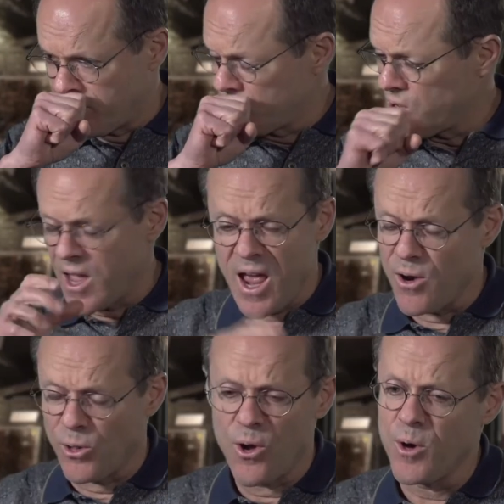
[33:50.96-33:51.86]
So they had a
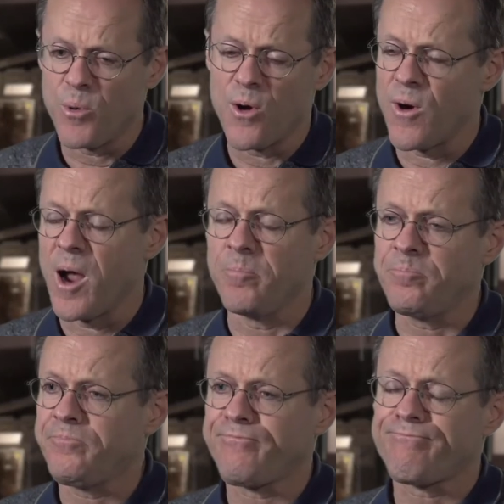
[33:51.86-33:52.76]
loaner program.
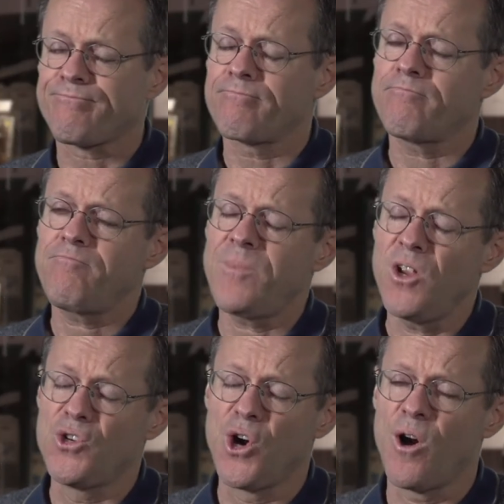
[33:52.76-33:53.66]

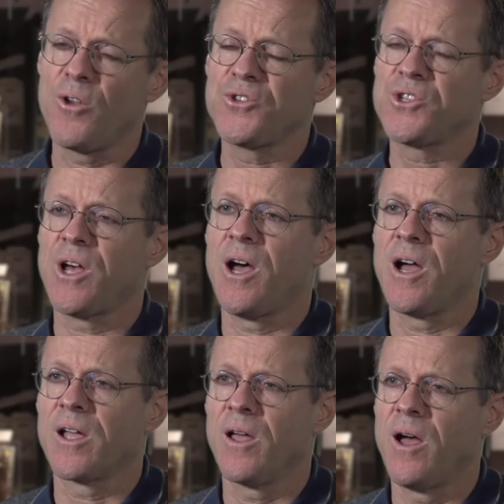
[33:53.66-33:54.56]
Charles
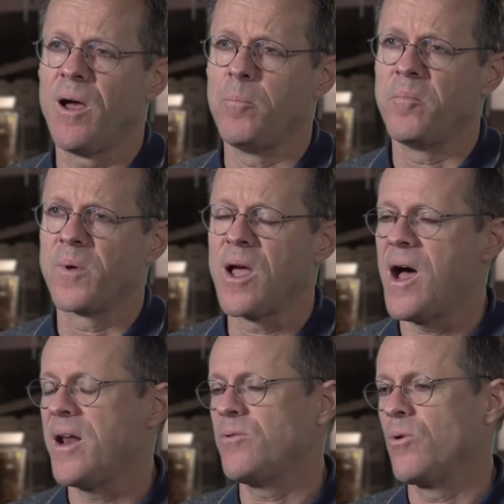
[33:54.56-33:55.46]
got
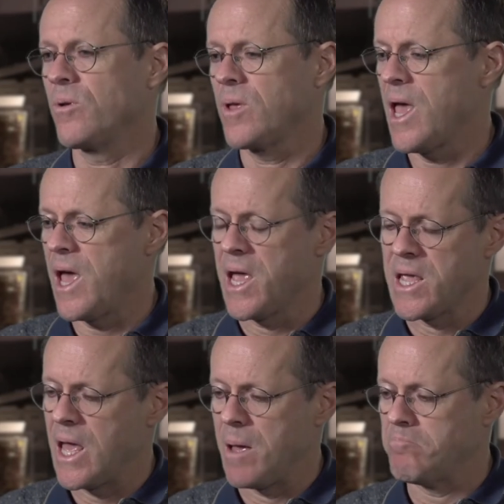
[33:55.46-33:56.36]

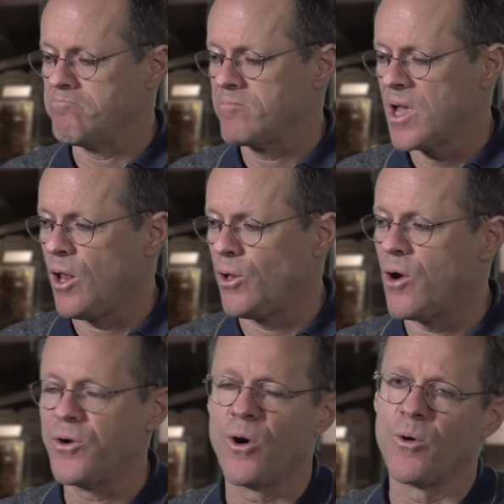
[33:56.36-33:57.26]
a
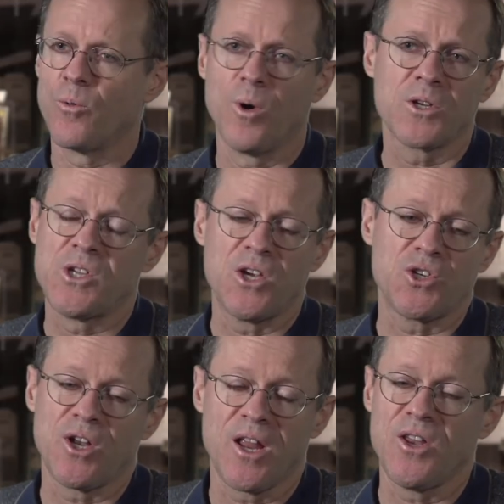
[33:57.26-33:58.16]
loaner
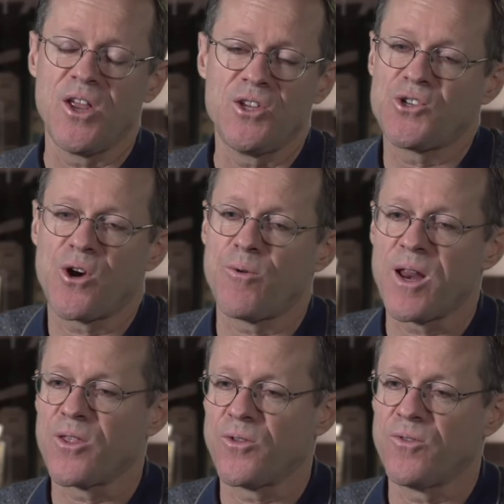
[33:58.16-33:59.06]
workstation, and he started
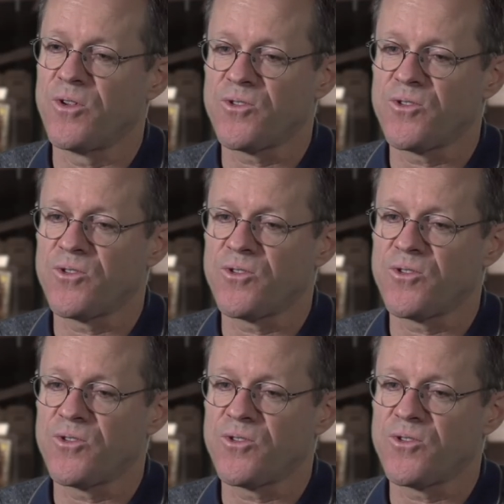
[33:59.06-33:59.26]
writing